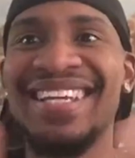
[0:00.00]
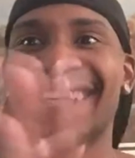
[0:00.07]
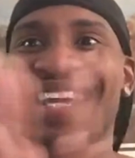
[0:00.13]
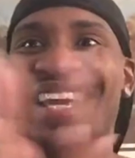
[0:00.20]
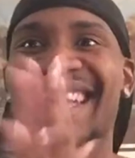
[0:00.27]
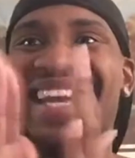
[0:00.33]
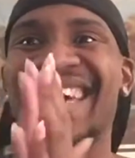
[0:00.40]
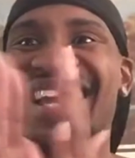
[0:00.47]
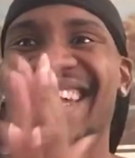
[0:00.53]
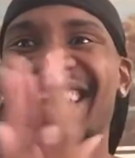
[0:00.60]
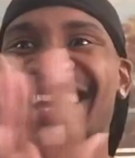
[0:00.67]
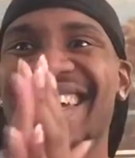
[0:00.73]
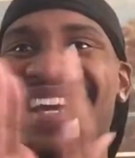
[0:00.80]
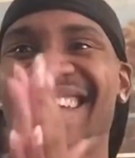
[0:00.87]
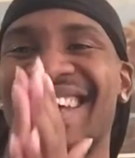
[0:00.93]

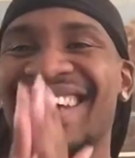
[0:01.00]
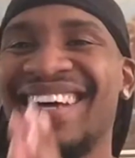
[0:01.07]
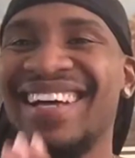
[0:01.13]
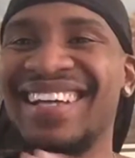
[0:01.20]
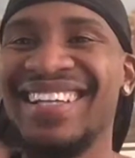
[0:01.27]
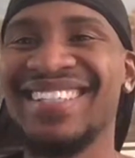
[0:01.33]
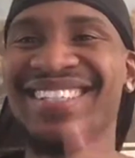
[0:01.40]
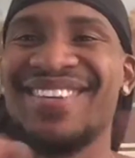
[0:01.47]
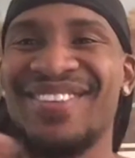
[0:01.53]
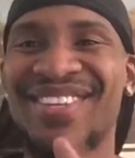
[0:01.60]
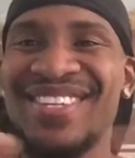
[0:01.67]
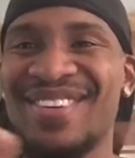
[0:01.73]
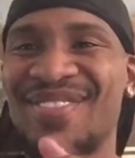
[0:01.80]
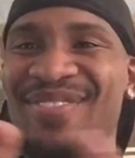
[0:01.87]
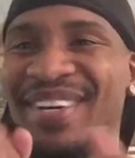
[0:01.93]
Yeah, that's going to be so